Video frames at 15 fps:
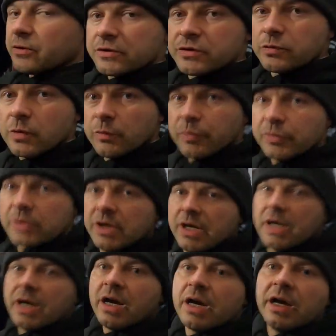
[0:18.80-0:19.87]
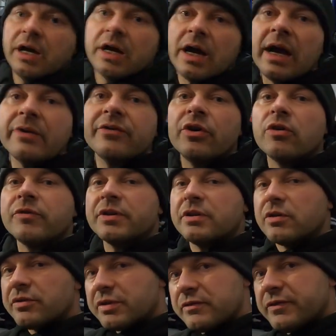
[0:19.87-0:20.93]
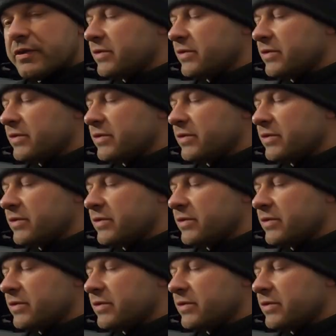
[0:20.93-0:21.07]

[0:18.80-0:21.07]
Frog swap. I've covered another